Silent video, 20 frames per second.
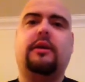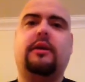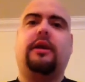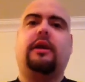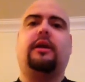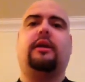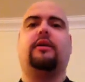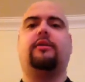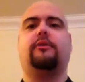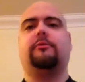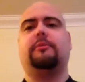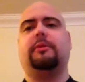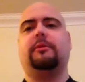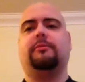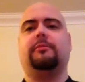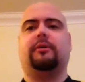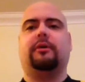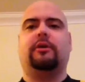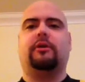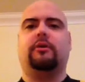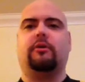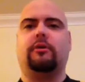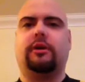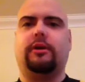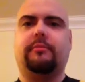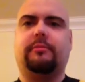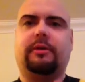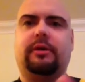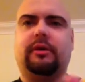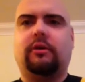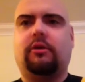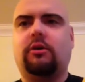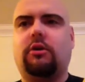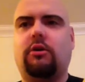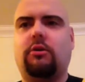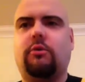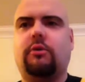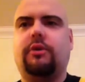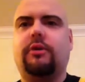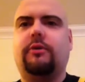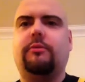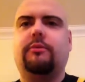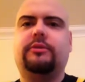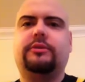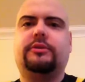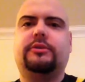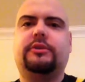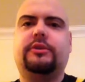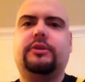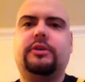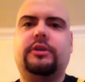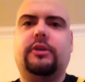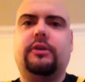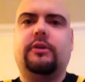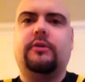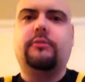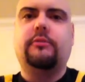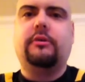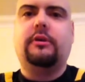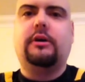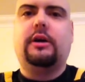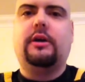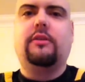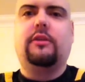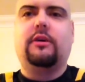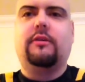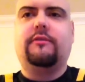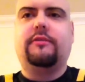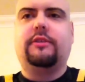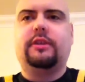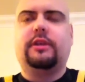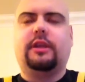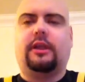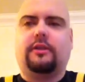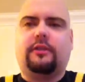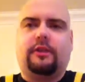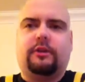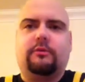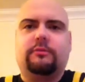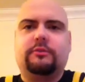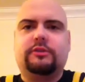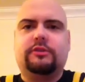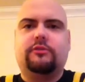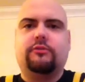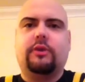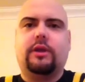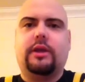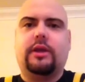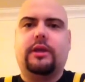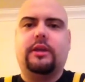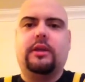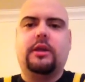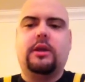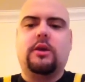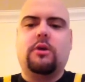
And other people I know are going to be like, oh, well, it was, you know, I loved it. I thought it was great.